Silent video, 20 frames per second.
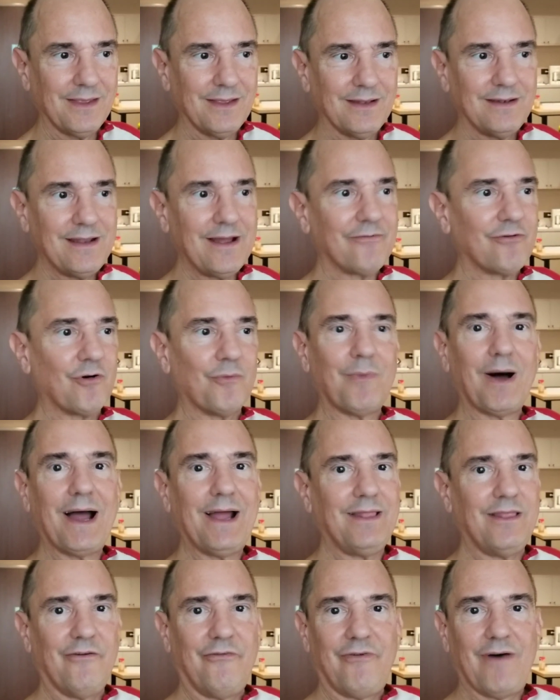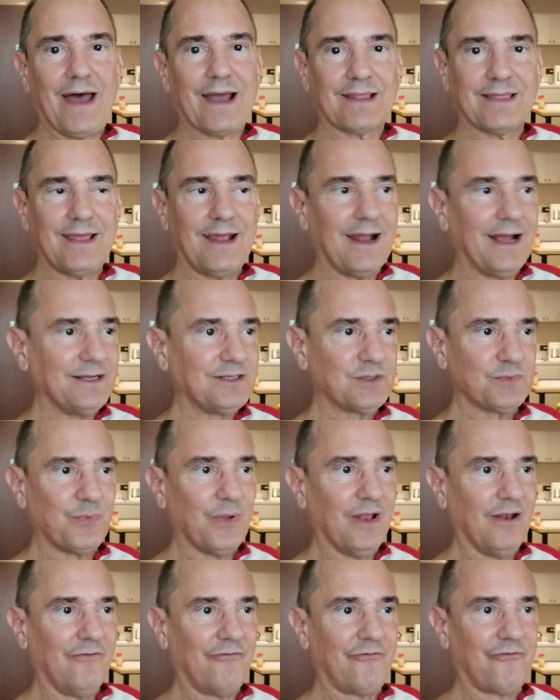Never mind the fact that I
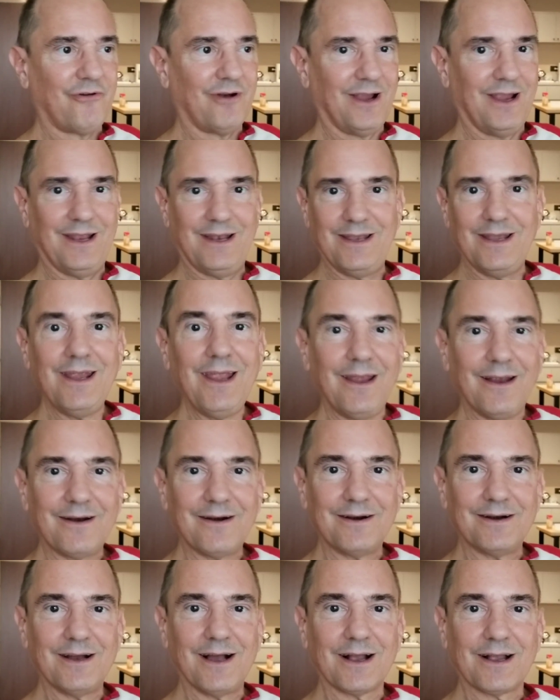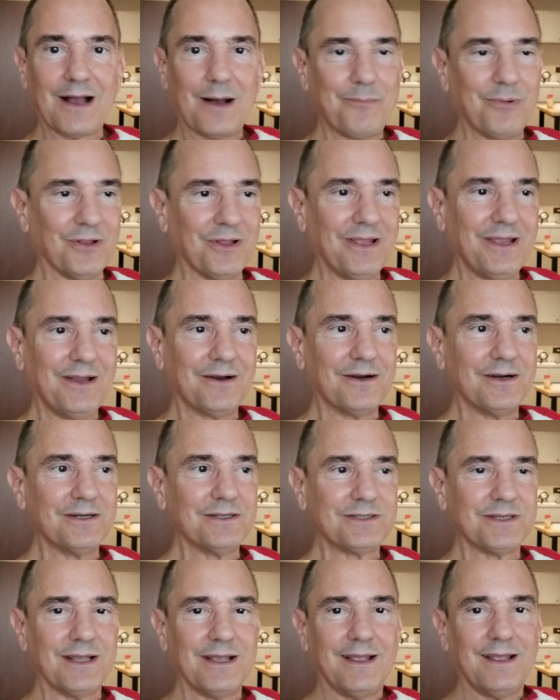spent friggin' year, a couple of
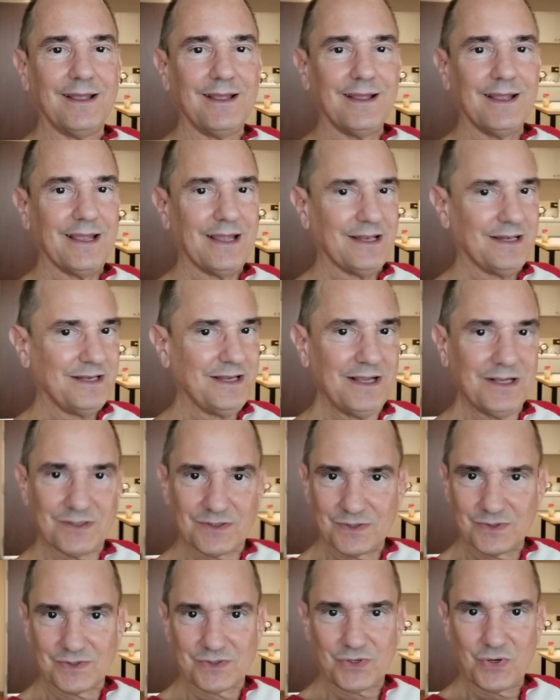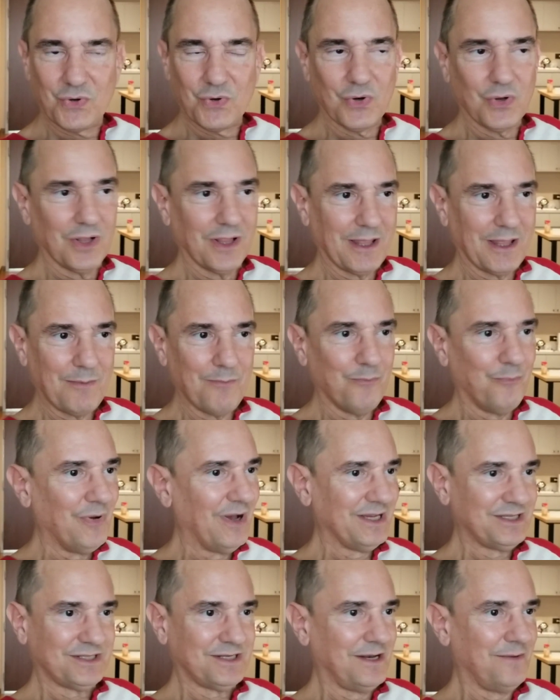years in diesel school and
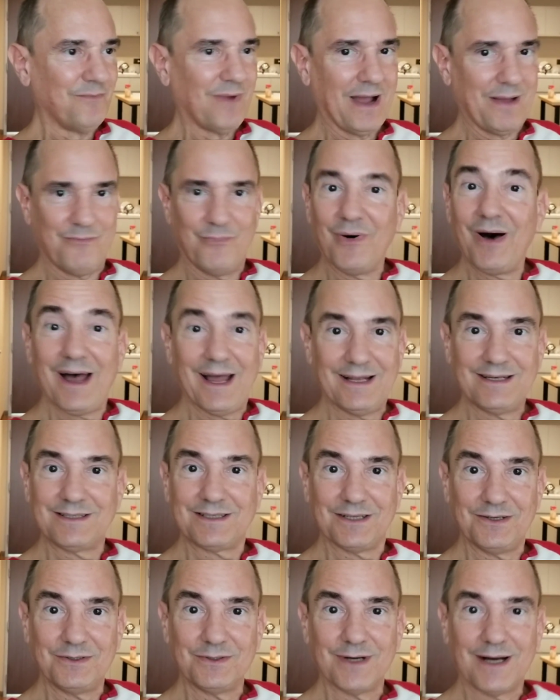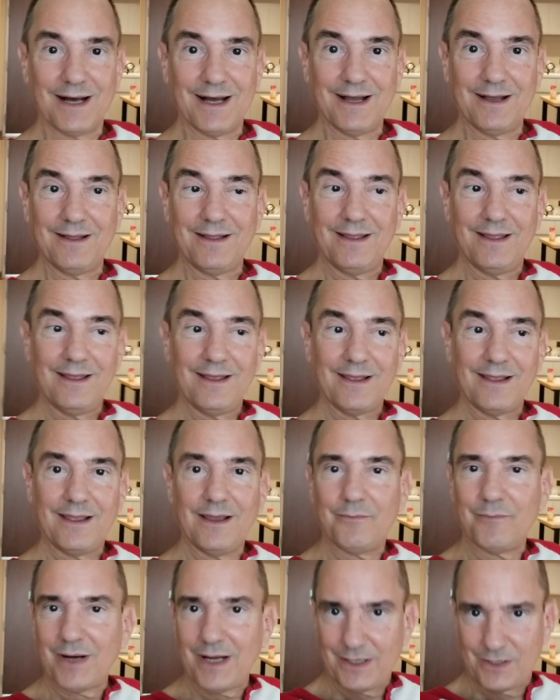busted my butt to uh,
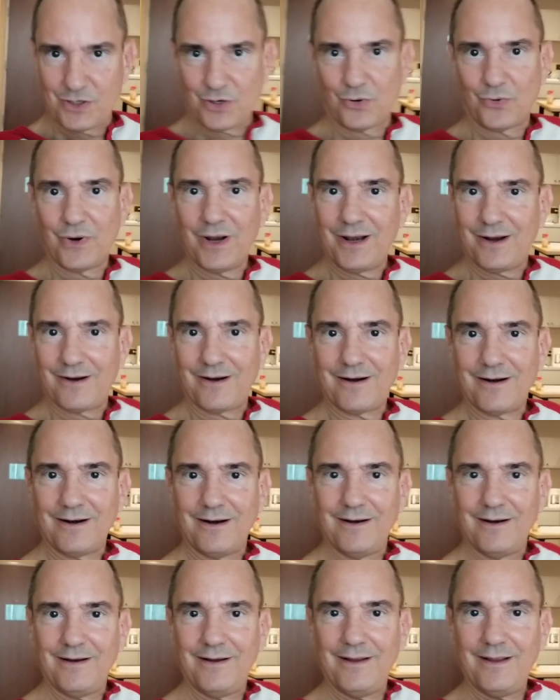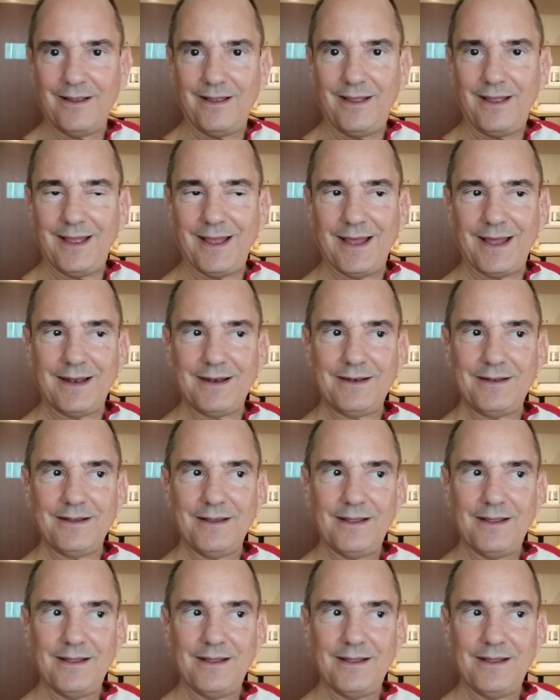get my career and